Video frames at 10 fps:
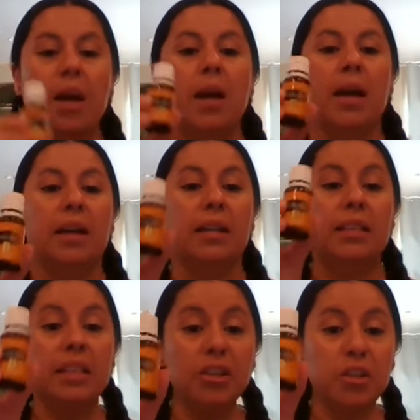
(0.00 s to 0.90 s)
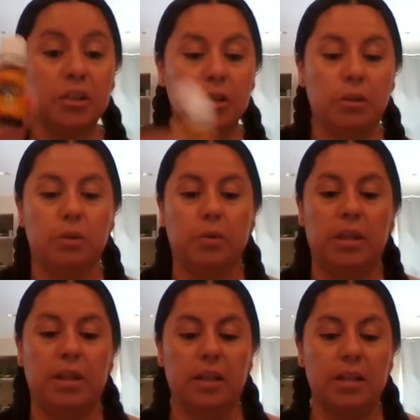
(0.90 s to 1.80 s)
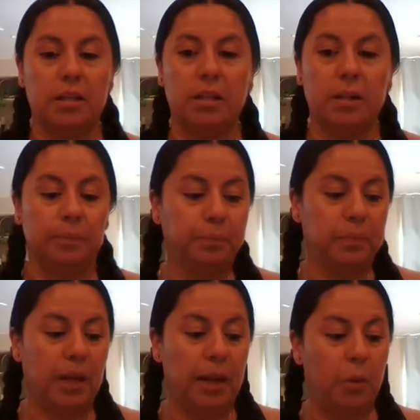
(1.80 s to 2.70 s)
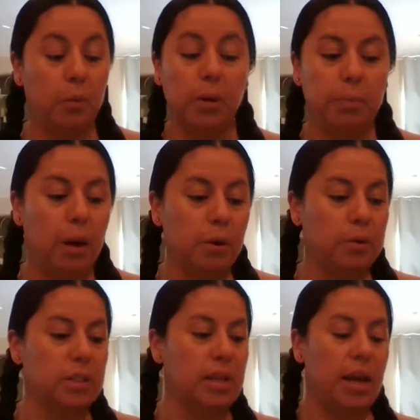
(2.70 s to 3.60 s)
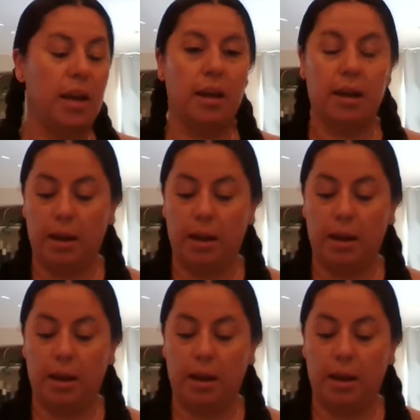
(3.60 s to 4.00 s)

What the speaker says: In addition to doing this, and I will post a